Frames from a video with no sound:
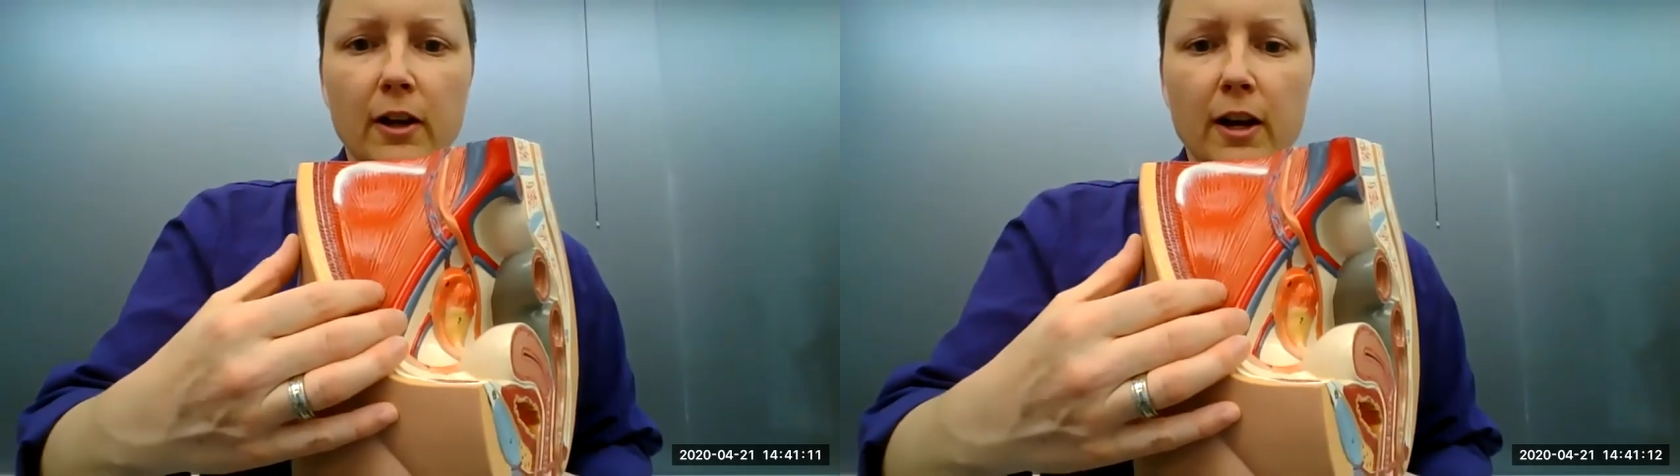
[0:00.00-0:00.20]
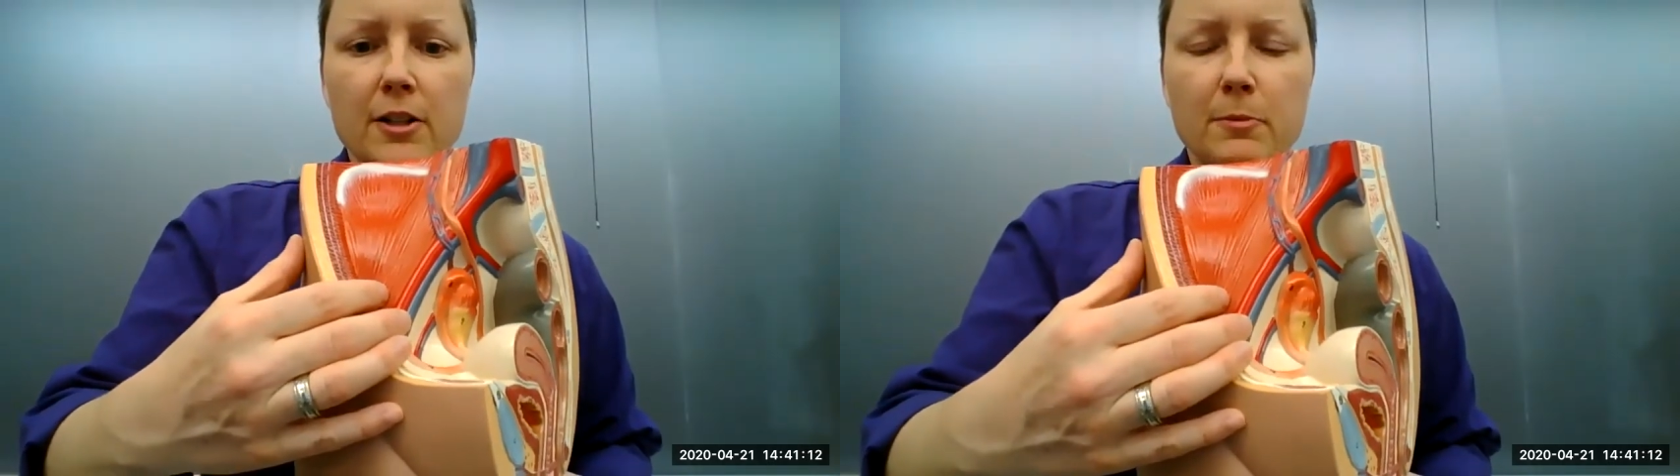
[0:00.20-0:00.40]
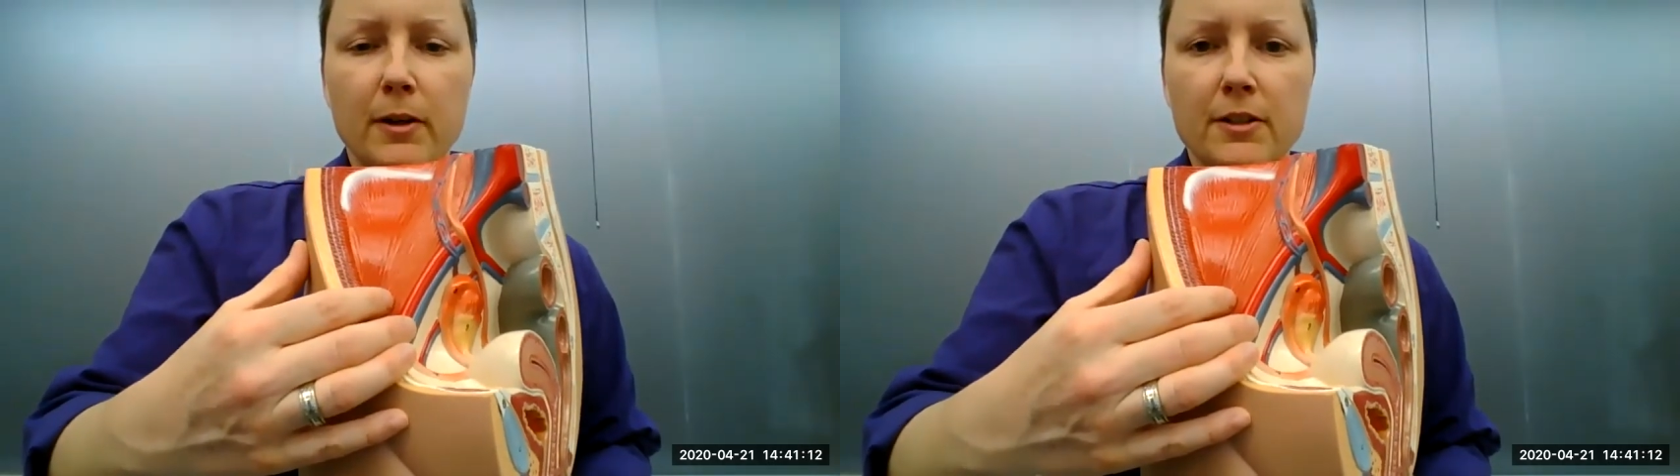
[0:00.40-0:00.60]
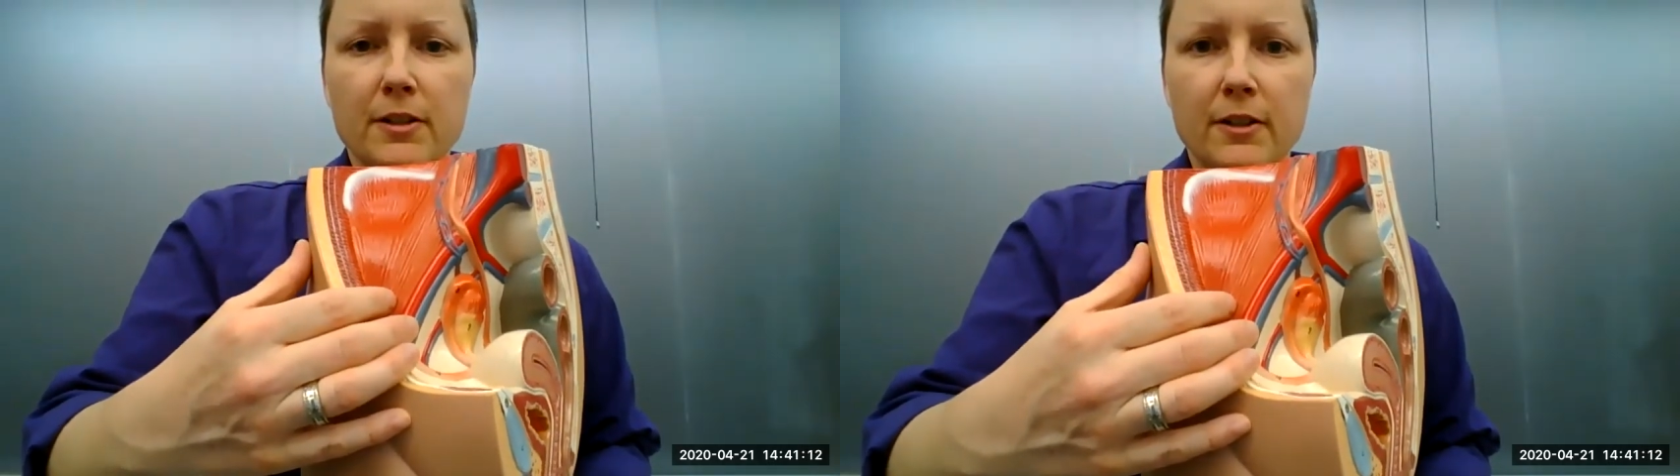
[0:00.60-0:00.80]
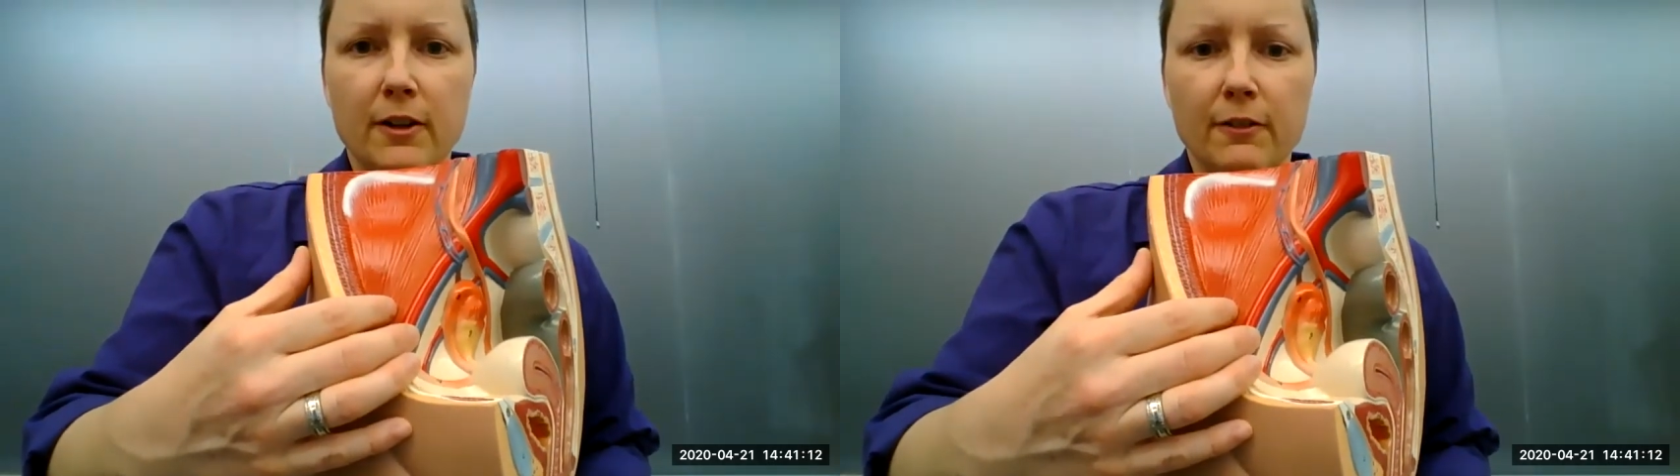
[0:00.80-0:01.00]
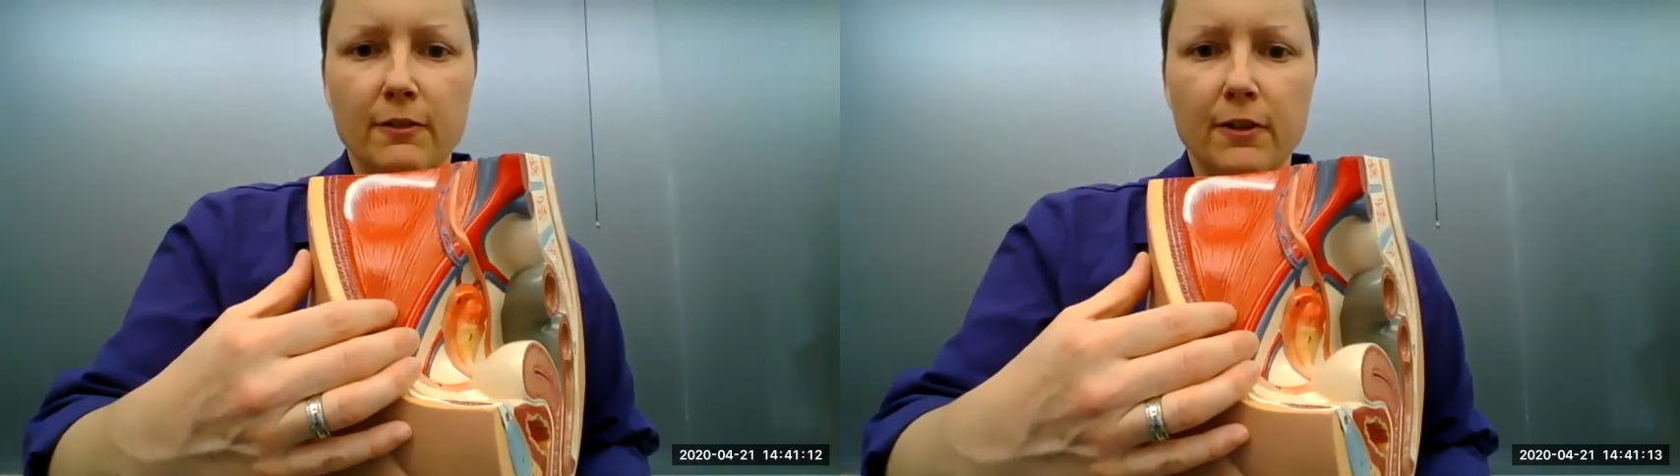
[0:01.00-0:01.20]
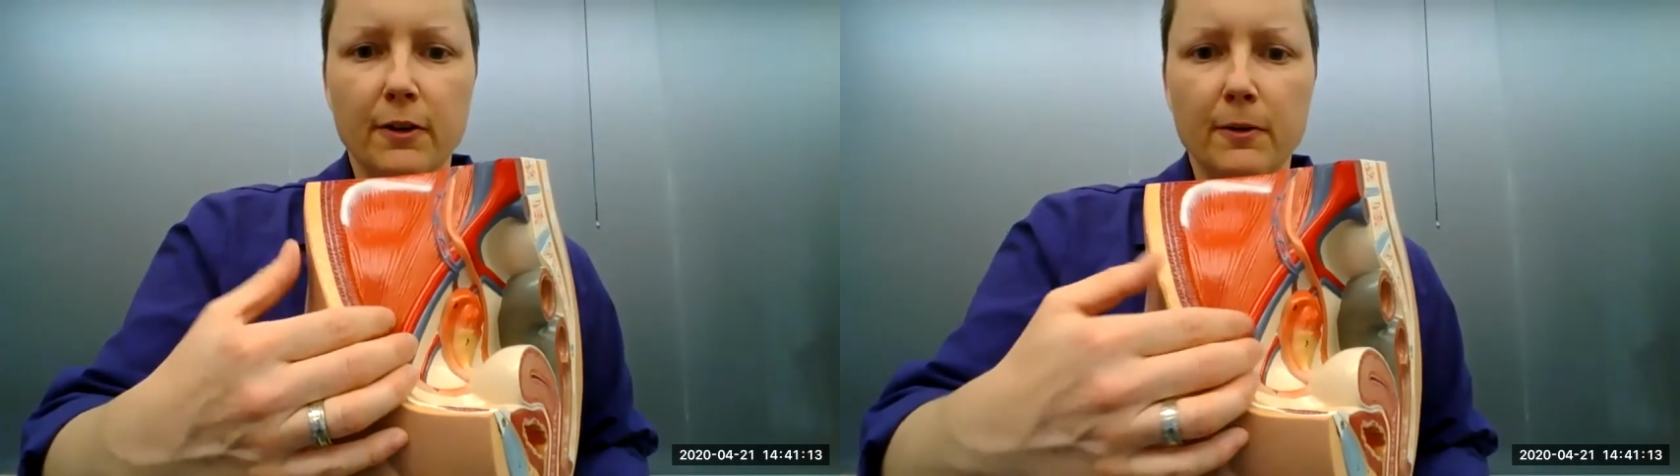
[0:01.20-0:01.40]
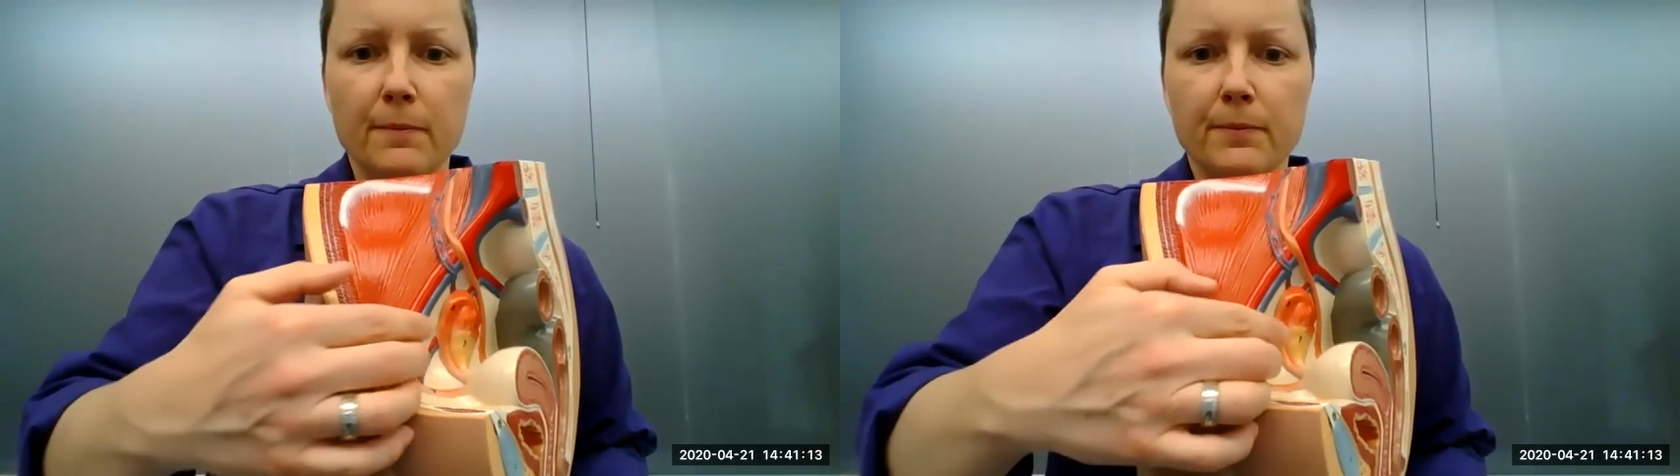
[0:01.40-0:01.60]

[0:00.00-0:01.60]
aspect of the